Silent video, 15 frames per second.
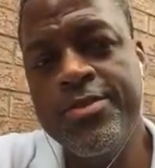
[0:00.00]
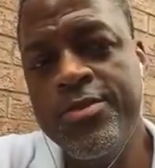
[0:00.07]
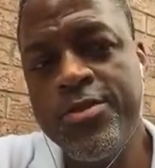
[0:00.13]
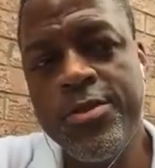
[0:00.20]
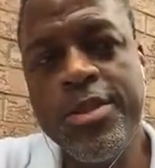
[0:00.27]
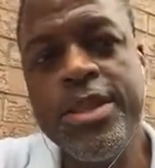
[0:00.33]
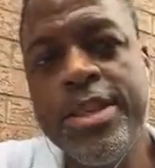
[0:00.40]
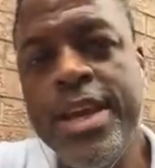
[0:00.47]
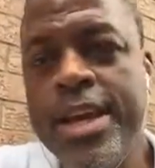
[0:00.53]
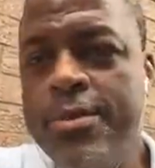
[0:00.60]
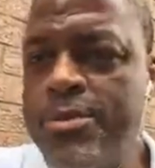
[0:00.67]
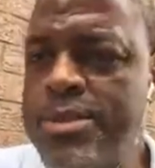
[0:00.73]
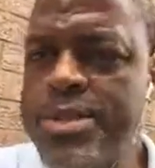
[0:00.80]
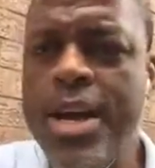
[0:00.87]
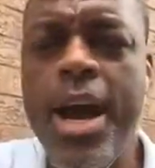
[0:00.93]
during the night I
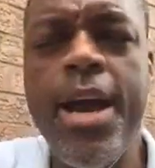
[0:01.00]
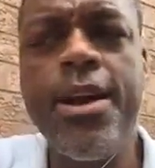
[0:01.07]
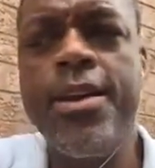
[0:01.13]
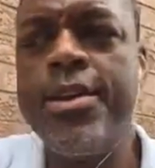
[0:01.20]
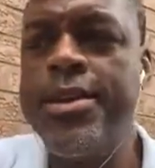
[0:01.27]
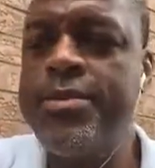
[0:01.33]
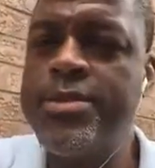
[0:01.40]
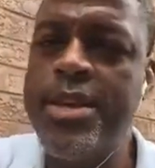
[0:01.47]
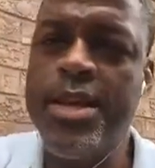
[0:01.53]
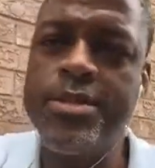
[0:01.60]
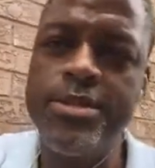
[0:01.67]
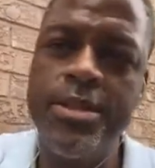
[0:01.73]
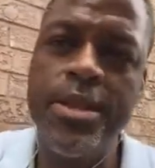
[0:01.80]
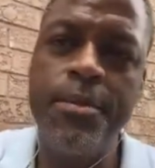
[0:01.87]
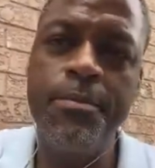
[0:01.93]
was tired, I was getting
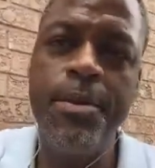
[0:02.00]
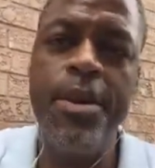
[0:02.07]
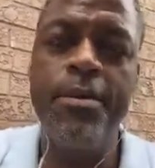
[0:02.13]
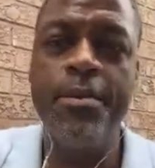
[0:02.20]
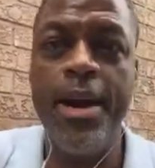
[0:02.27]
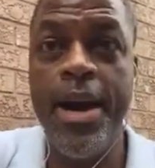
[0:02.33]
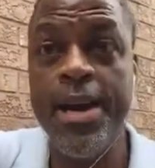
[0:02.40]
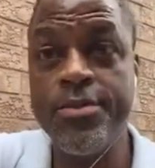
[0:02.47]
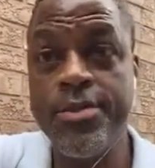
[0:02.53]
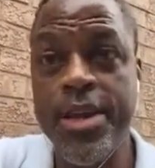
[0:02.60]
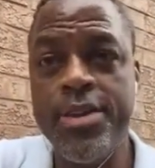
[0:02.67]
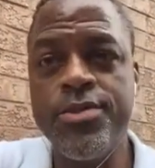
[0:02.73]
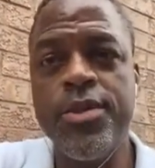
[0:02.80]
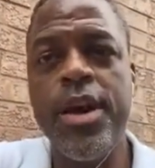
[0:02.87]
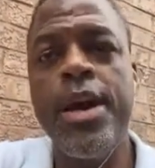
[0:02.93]
sleepy, my eyes were
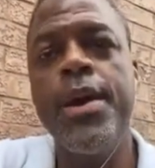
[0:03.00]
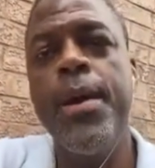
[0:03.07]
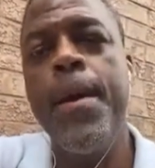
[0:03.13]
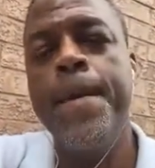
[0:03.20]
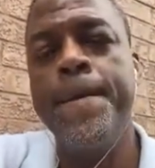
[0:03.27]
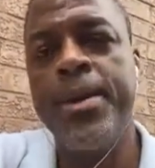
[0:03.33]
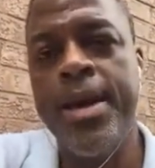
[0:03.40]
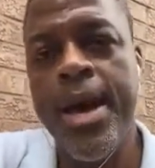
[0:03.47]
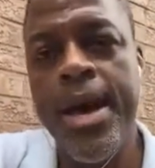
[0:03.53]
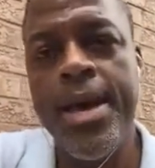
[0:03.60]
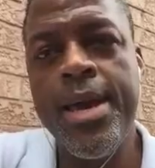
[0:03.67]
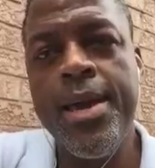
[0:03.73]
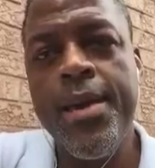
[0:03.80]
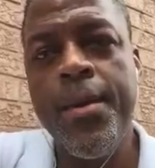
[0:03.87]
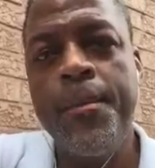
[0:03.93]
getting dry, but
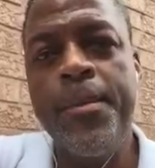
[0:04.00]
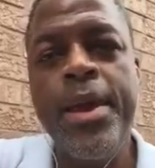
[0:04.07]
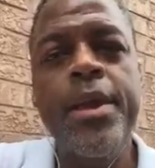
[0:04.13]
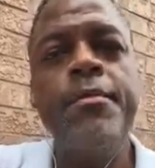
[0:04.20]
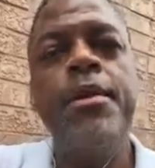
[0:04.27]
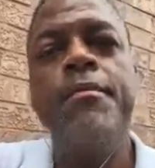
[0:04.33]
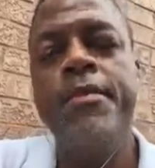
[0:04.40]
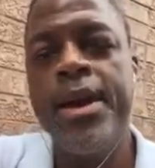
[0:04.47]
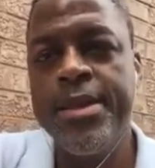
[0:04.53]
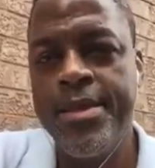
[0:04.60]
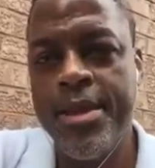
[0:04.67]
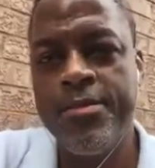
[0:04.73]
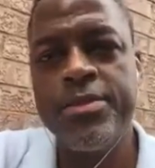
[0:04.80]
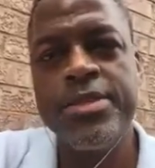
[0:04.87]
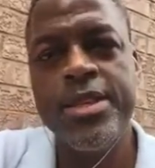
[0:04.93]
I made up my mind
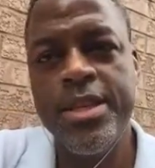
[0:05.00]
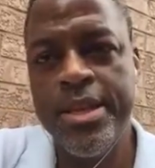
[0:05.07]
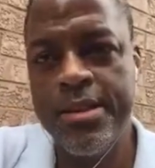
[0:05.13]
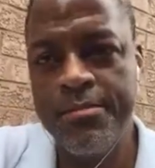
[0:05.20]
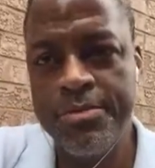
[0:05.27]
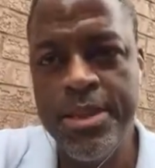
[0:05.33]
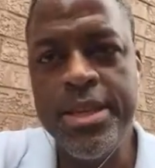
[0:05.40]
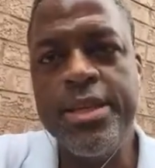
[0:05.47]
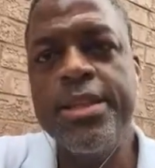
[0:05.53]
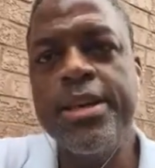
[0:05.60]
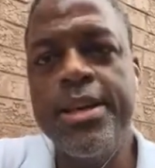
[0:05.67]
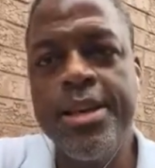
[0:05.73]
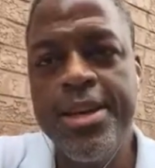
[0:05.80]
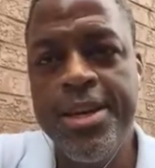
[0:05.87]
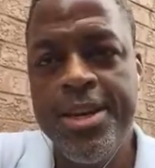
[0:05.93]
that I was going to complete
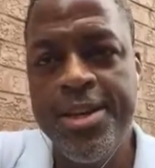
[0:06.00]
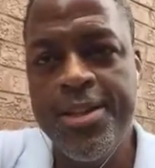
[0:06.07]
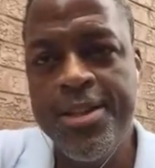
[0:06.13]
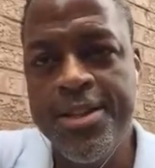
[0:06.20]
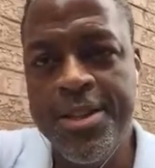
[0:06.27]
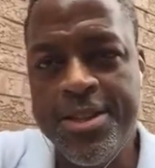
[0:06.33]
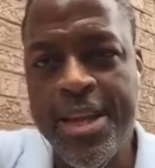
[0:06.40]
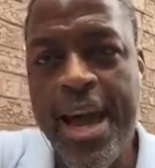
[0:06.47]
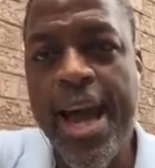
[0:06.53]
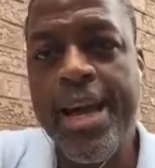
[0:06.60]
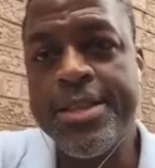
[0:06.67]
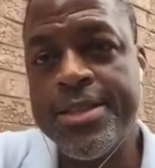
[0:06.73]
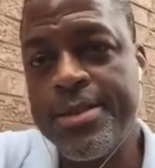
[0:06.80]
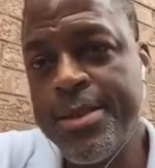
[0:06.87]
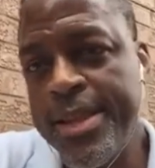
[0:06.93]
the
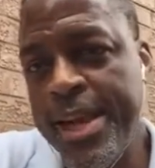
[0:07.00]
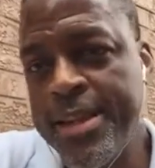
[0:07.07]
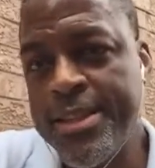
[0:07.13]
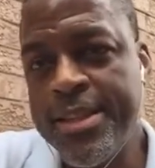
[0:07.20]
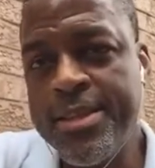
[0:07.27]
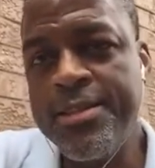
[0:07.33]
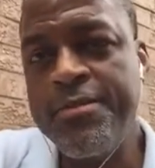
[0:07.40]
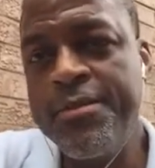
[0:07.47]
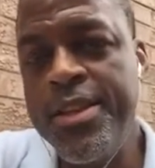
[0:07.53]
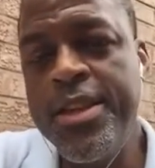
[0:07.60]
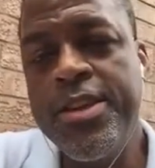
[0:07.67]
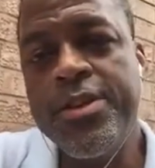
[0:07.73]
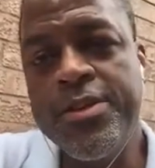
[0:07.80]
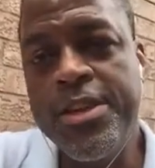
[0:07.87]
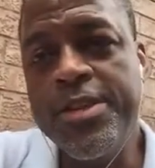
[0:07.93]
task, get this
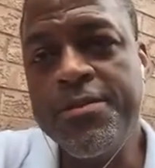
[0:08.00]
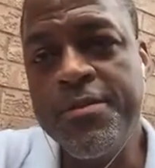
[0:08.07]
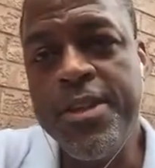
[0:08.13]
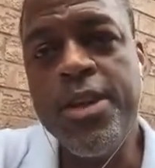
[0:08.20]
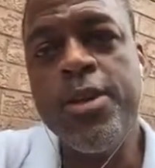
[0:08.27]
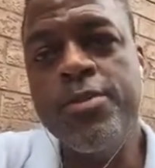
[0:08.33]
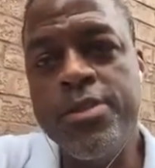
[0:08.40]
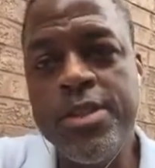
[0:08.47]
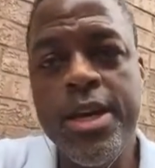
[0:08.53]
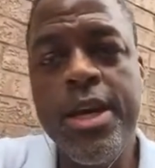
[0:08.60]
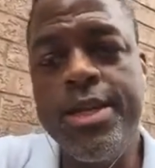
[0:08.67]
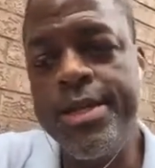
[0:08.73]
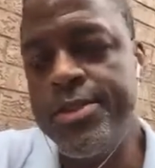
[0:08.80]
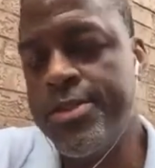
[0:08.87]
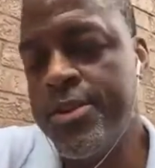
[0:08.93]
video, these videos
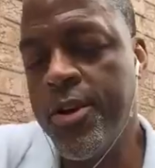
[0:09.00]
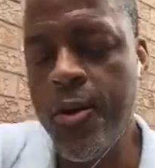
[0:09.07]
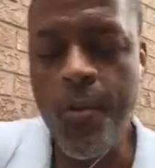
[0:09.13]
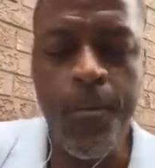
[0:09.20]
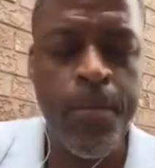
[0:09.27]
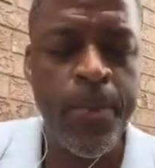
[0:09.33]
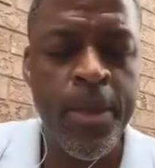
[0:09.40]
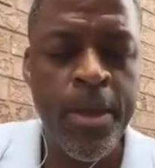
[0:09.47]
done, and so